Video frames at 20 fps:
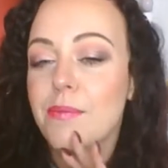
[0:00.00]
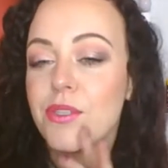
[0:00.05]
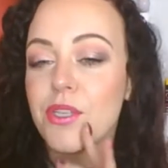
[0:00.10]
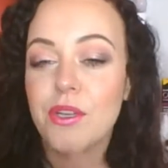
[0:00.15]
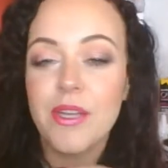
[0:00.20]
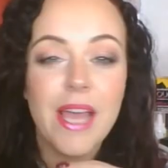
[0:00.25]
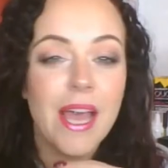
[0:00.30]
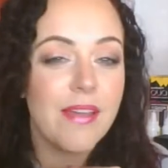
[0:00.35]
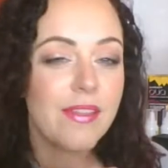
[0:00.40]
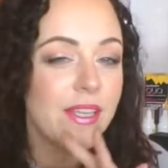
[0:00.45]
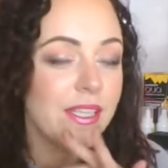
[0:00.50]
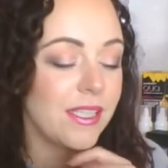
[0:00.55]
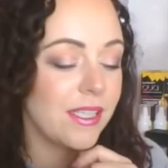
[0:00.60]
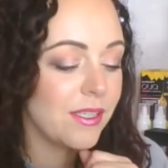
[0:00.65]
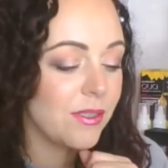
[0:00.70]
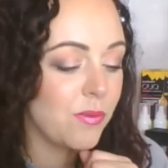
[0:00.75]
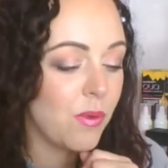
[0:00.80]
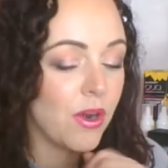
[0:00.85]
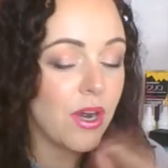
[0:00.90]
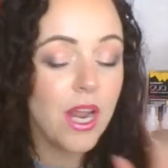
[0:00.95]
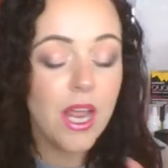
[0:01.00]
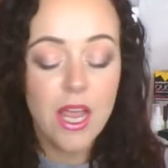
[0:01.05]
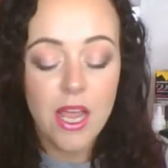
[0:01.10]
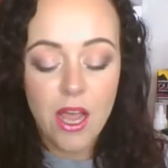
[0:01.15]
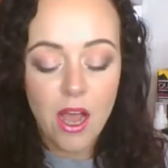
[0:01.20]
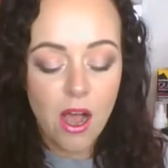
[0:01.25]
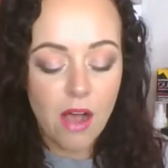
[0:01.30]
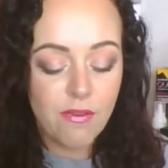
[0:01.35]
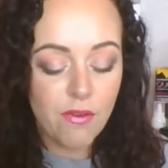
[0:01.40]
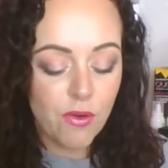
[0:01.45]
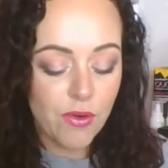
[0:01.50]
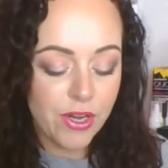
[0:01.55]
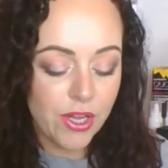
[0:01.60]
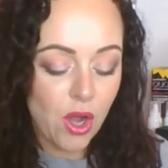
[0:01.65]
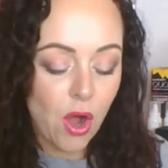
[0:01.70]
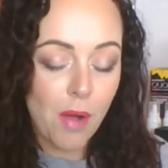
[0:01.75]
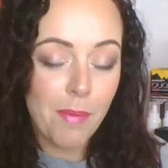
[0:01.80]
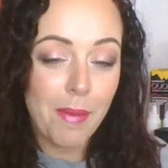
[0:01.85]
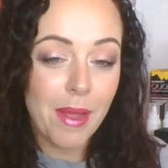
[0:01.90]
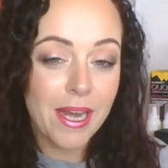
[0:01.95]
So yeah, this is one I've already
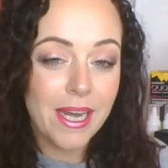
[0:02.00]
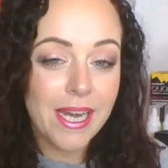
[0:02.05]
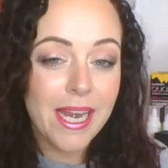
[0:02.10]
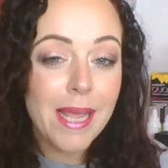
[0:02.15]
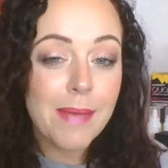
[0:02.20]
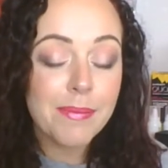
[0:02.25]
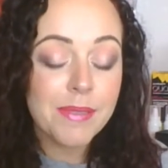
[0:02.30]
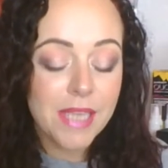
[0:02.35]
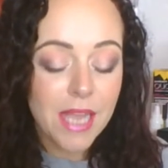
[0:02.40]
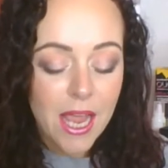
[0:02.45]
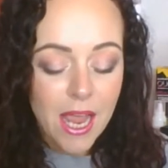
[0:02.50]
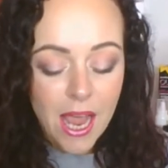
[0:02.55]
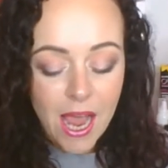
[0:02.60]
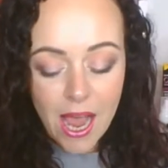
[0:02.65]
got on my lips,